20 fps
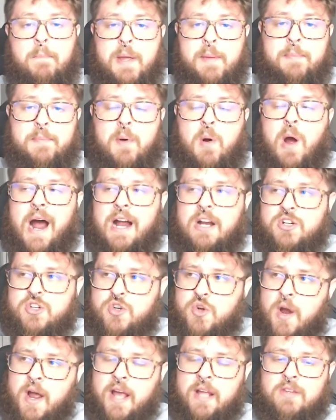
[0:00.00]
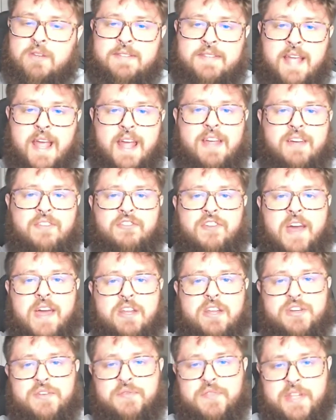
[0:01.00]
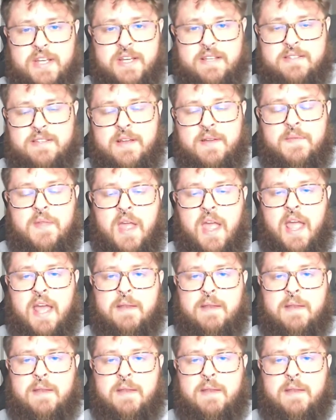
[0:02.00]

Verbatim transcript: People are trying to take advantage of this